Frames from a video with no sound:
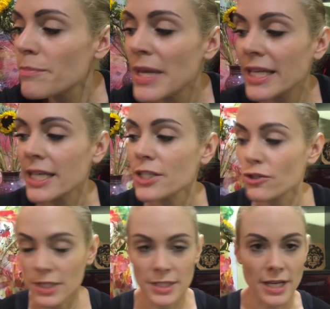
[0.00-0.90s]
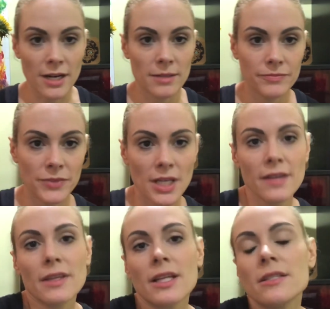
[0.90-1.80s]
make interest there.
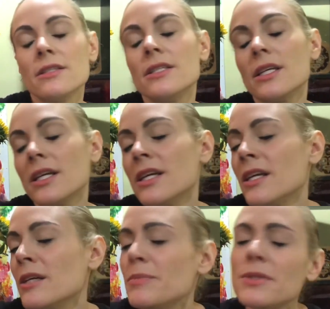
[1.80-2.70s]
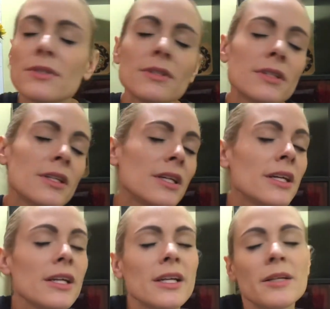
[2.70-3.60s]
And then deep
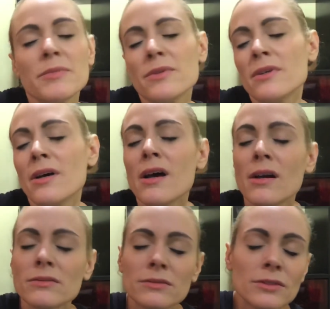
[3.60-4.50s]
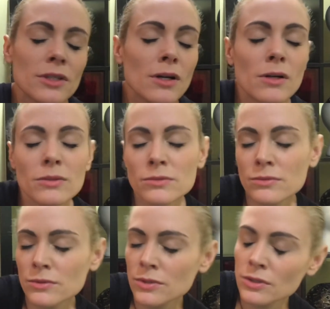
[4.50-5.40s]
sleep, no, no,
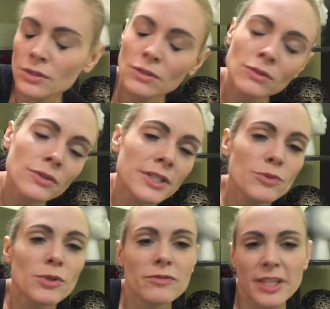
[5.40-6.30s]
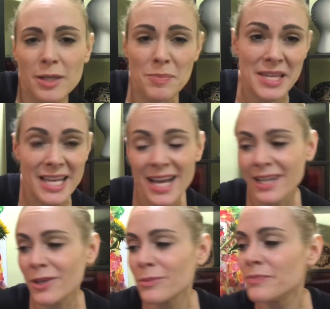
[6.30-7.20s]
no. That's more of like a
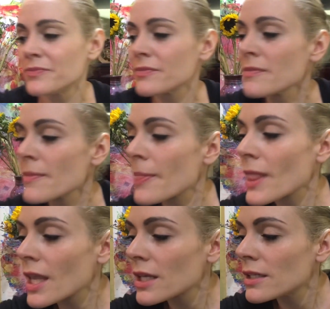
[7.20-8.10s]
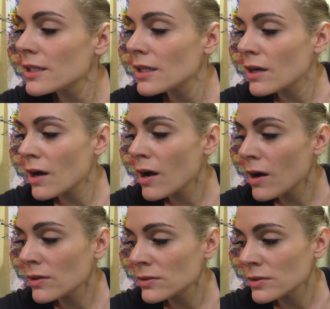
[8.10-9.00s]
piano.
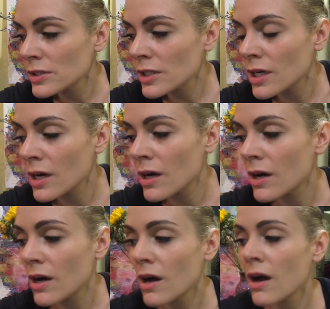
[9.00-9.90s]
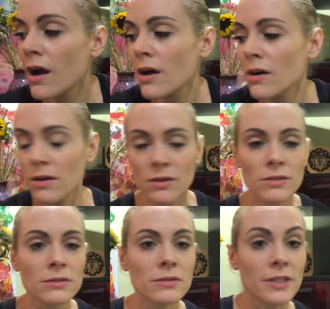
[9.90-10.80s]
Long
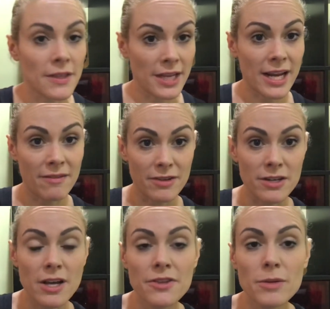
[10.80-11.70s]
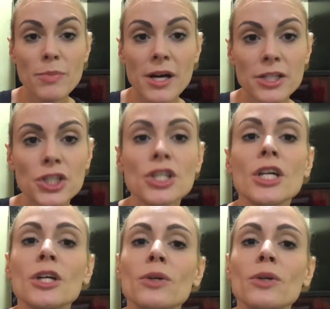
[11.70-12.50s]
gone. Then I have another punch.